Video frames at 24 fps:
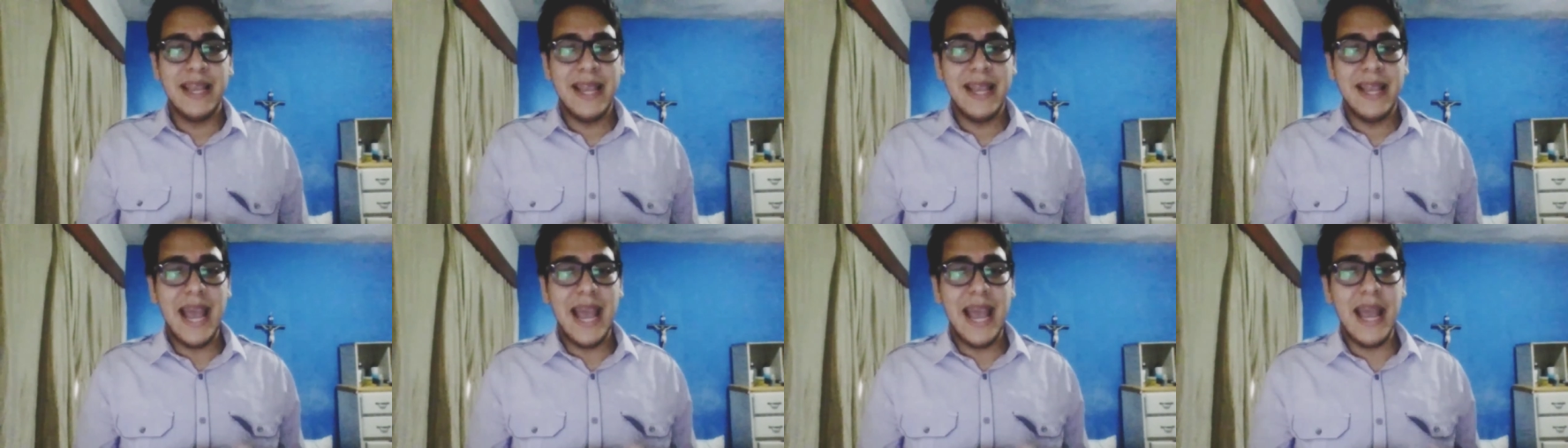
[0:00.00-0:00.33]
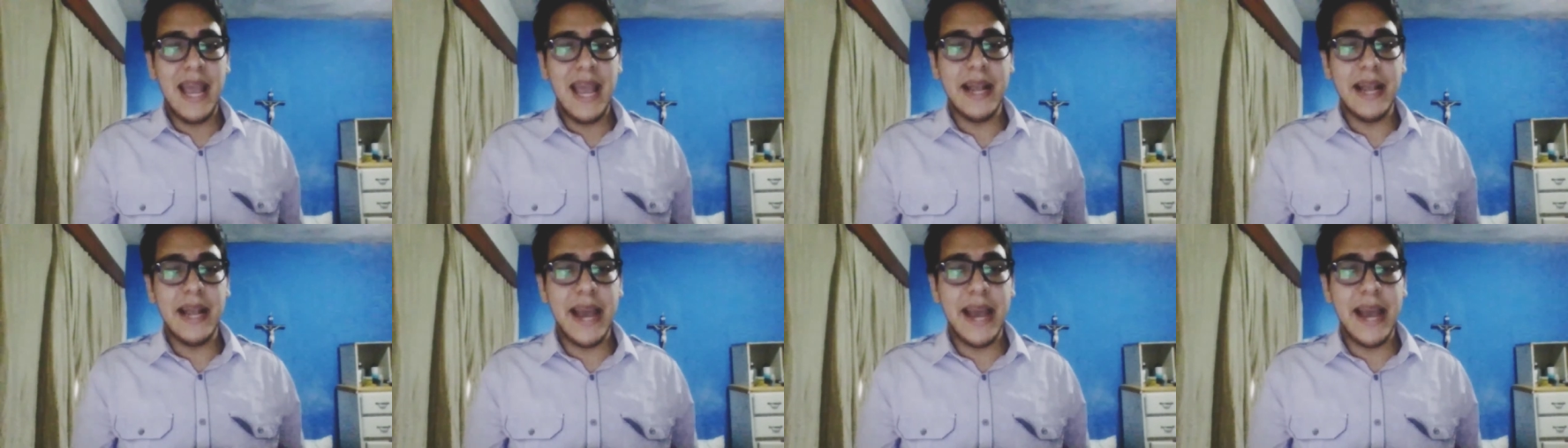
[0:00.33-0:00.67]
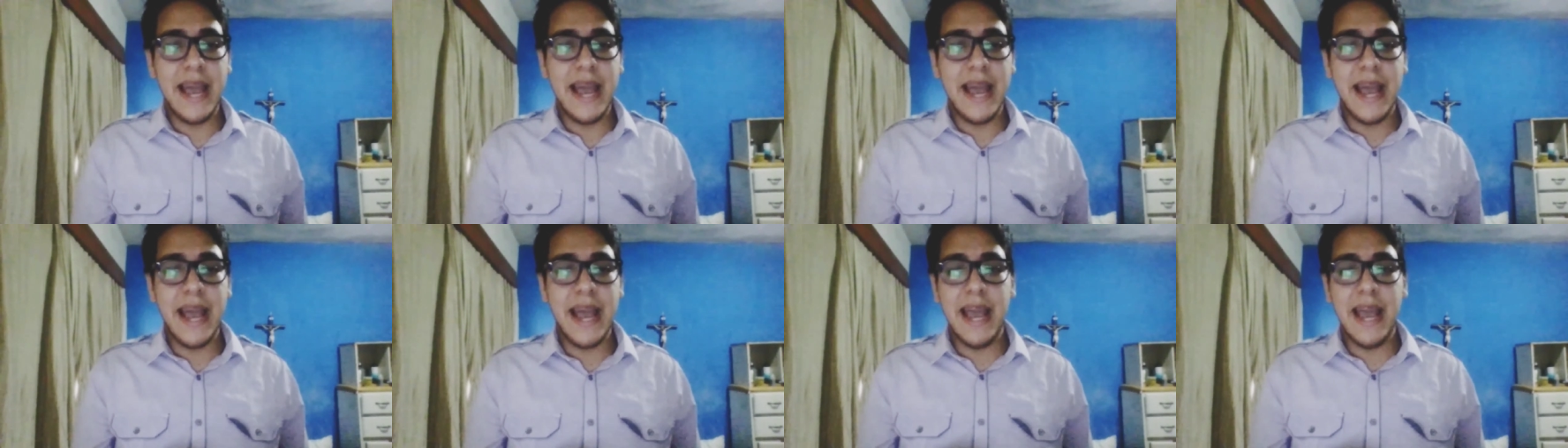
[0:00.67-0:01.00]
they
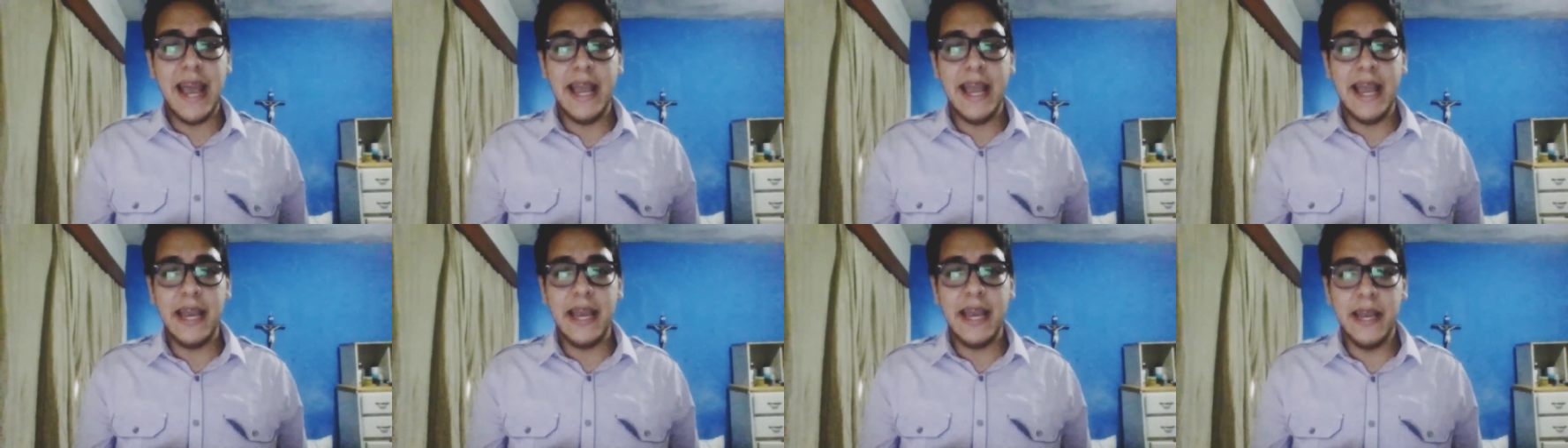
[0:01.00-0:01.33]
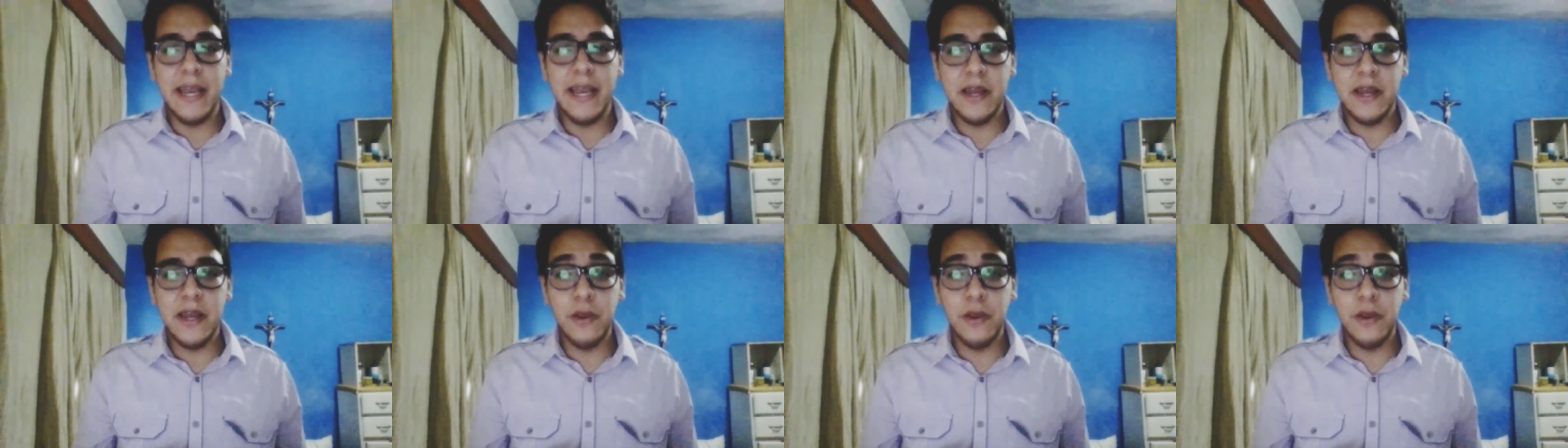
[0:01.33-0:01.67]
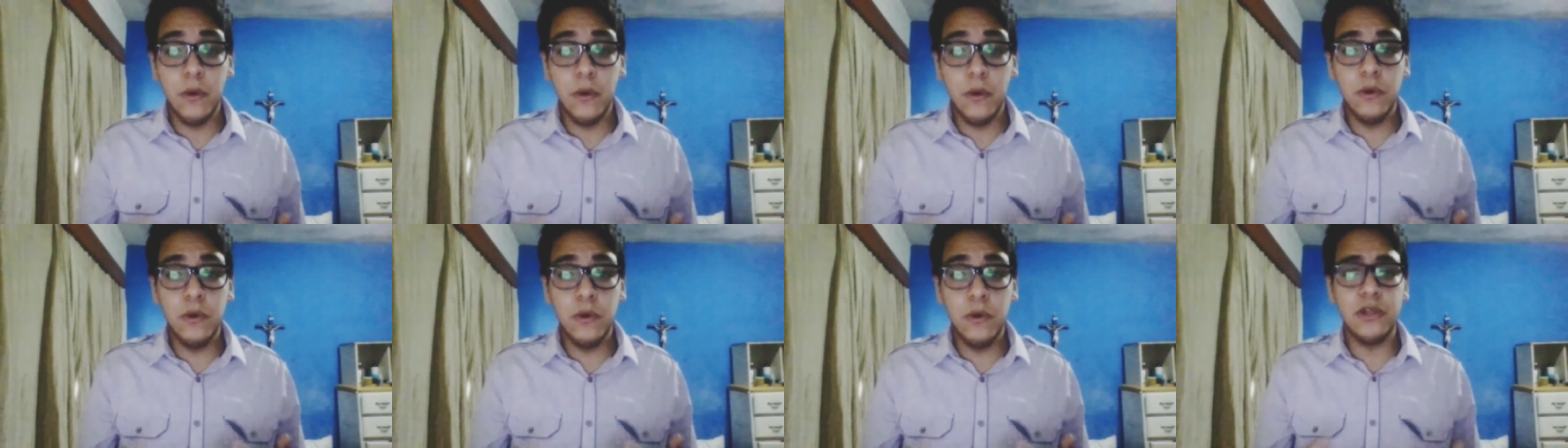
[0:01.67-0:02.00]

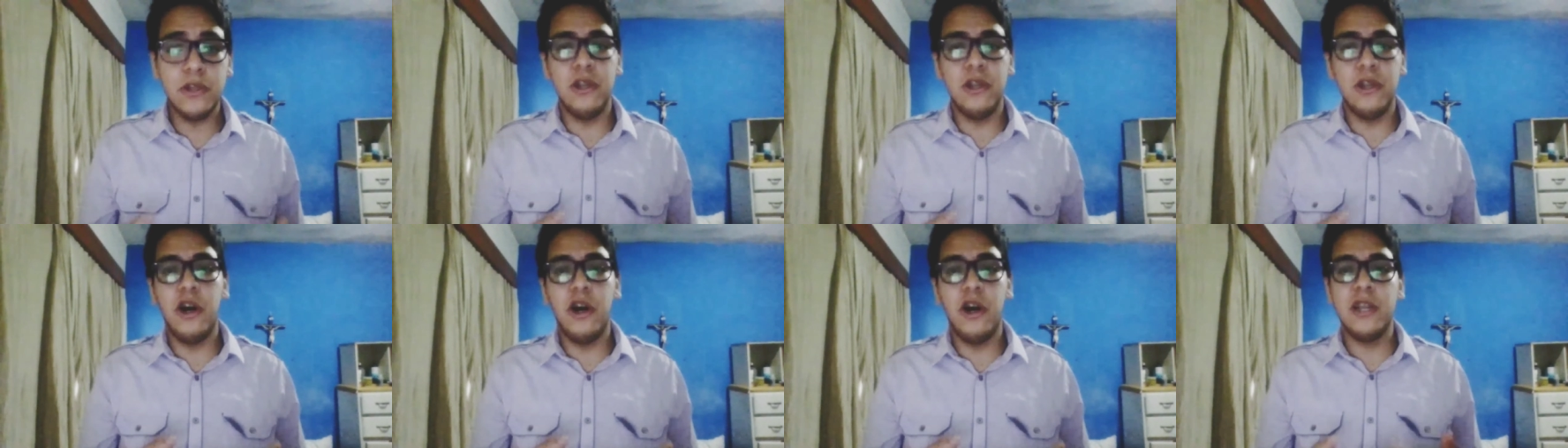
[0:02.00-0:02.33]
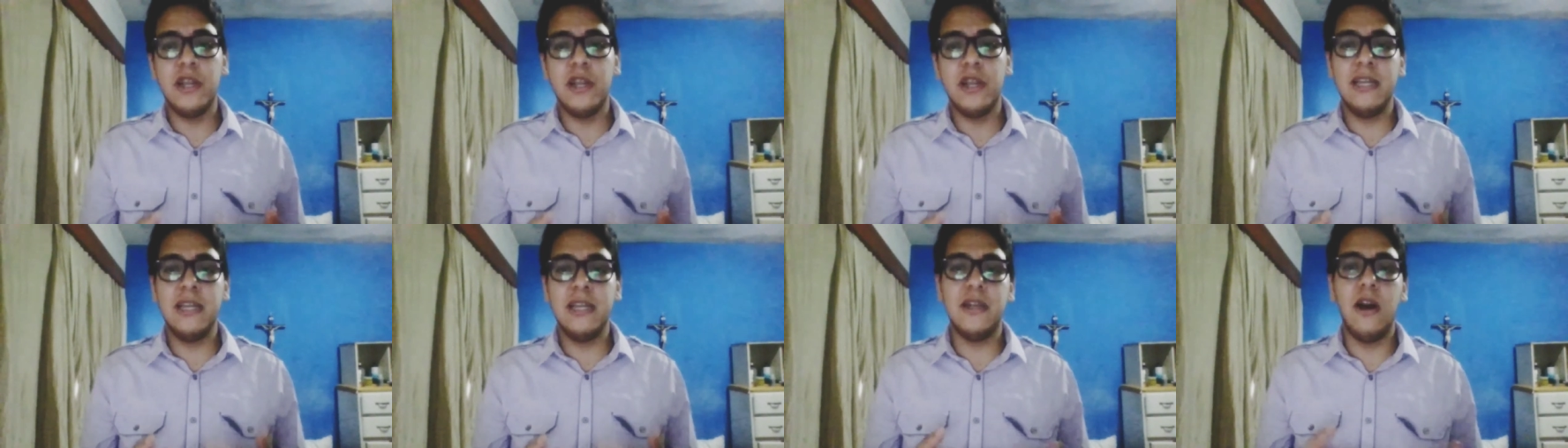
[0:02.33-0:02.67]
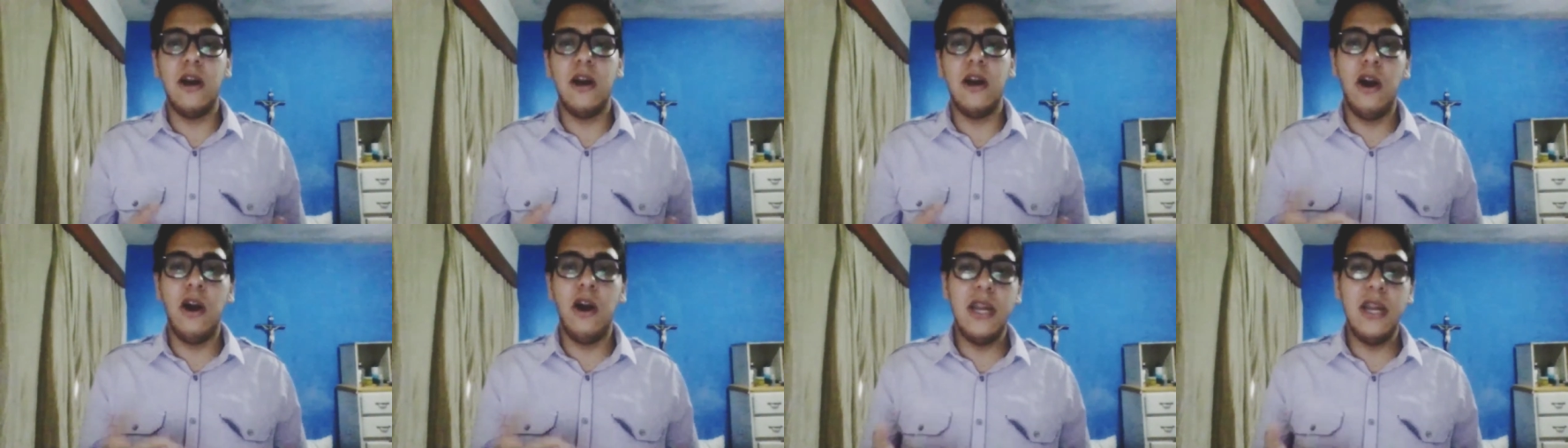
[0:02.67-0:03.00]
do not
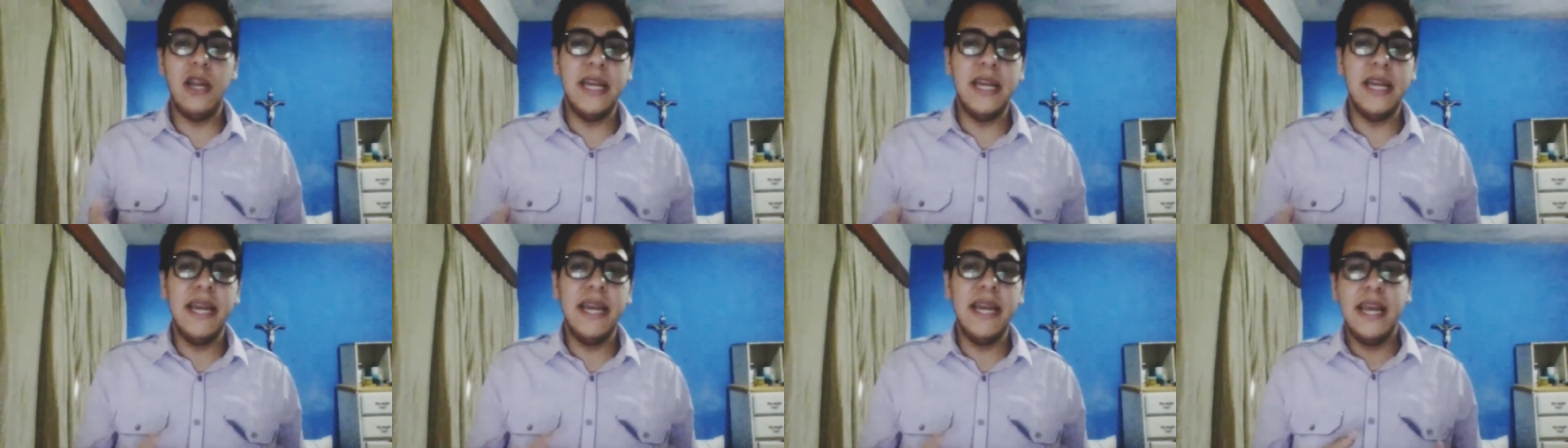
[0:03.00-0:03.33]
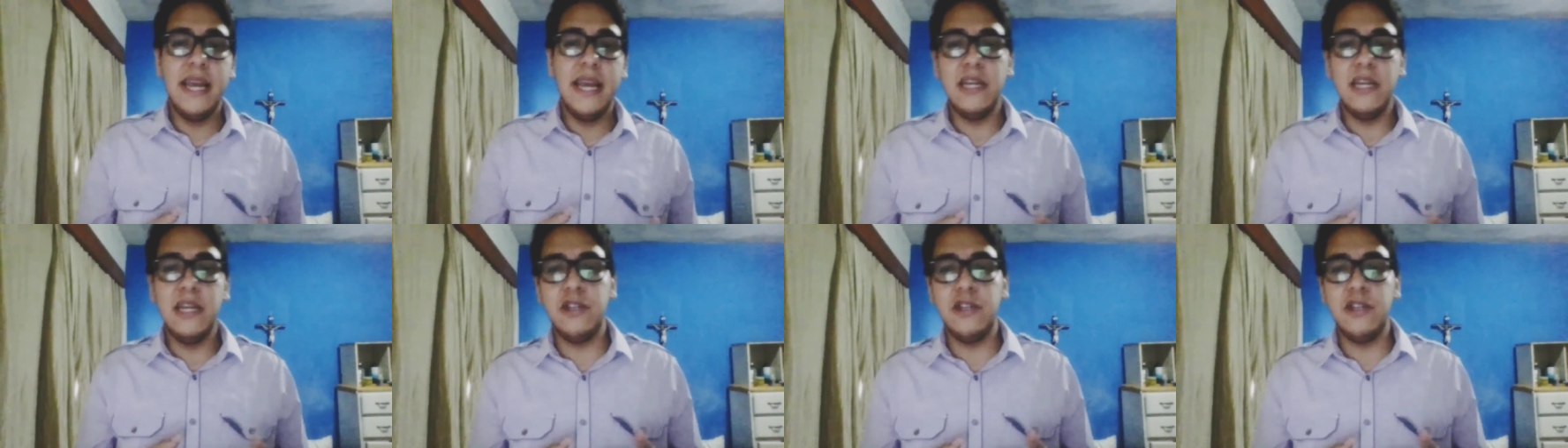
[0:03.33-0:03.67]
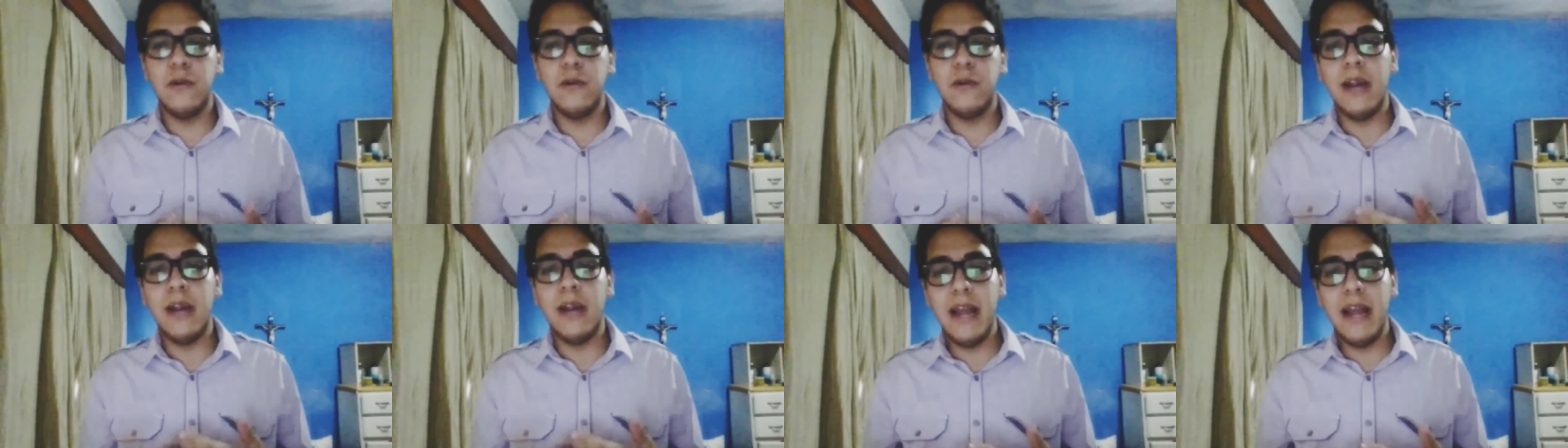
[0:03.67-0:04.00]
is only in
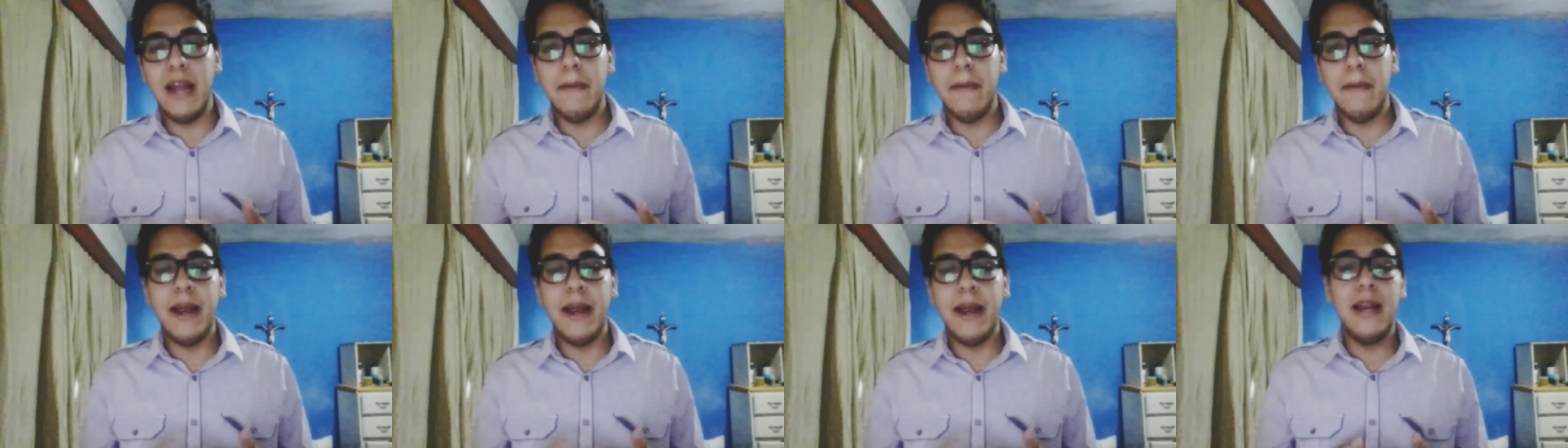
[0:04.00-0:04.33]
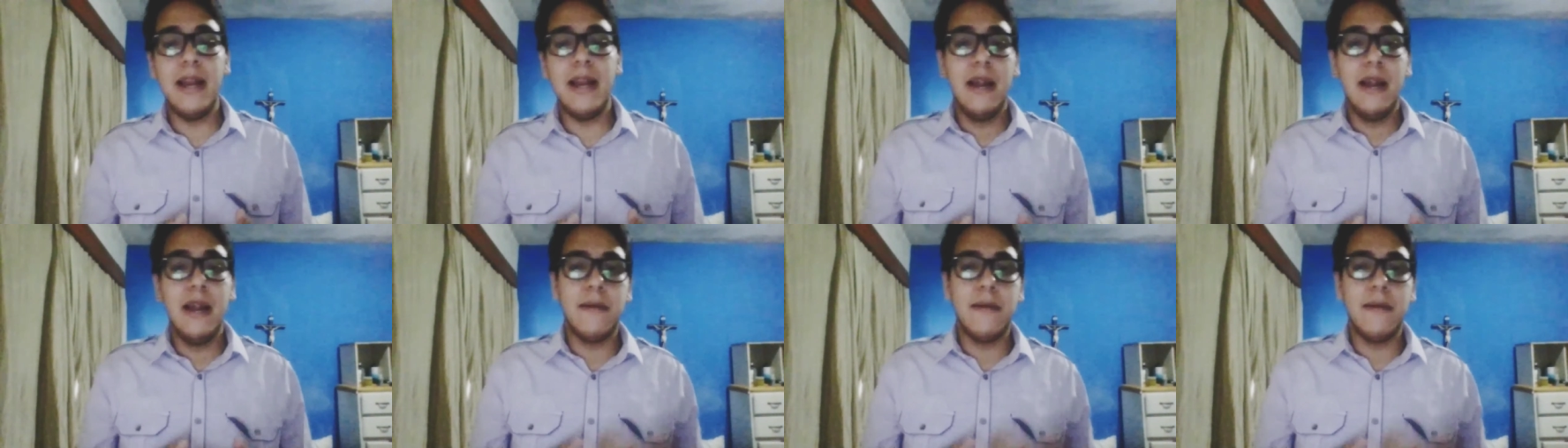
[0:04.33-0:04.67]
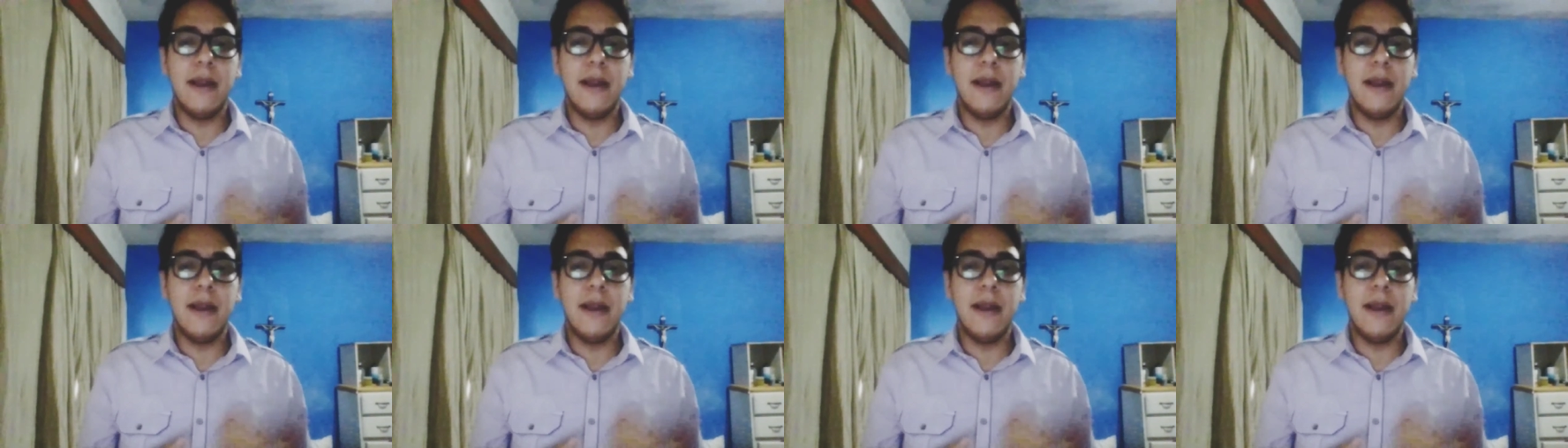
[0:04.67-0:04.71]
your level,